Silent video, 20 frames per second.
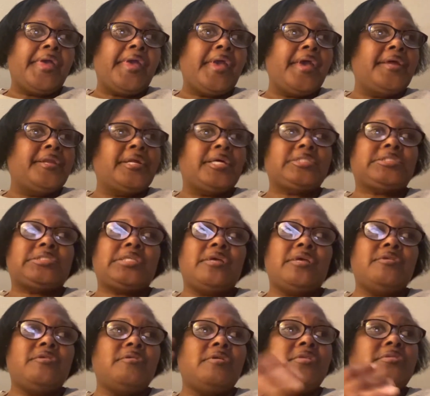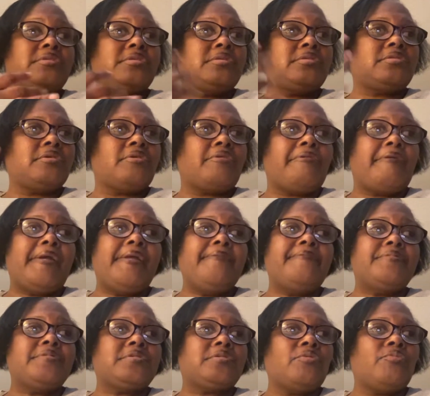And I tell you, it took the
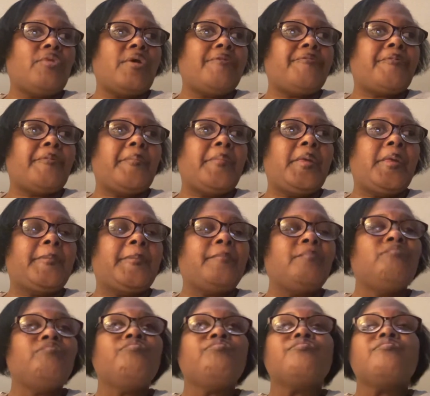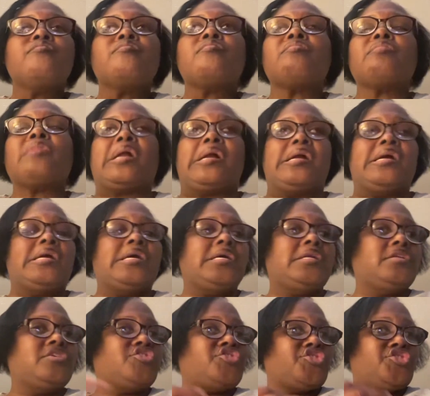cravings away from me and
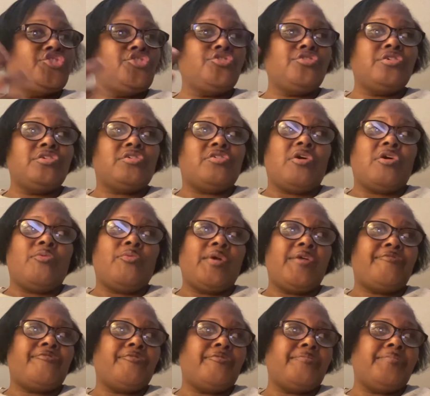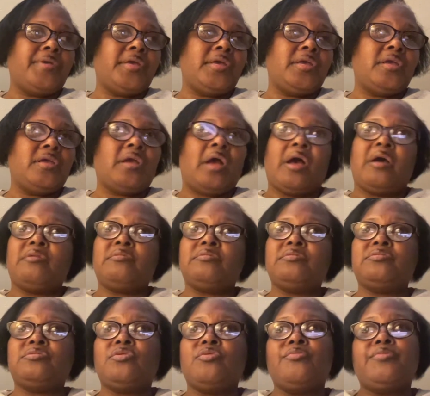the sugar away from me. I
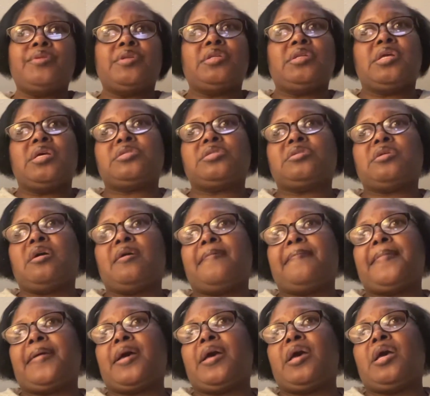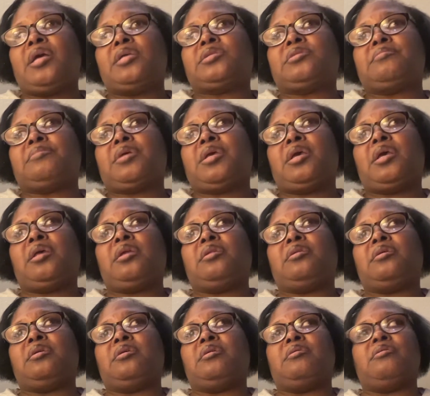don't know when the last time I had some
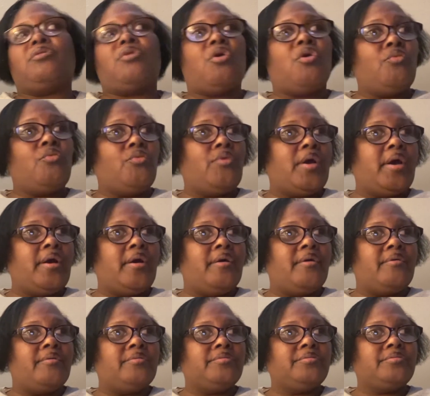candy. Oh, wow.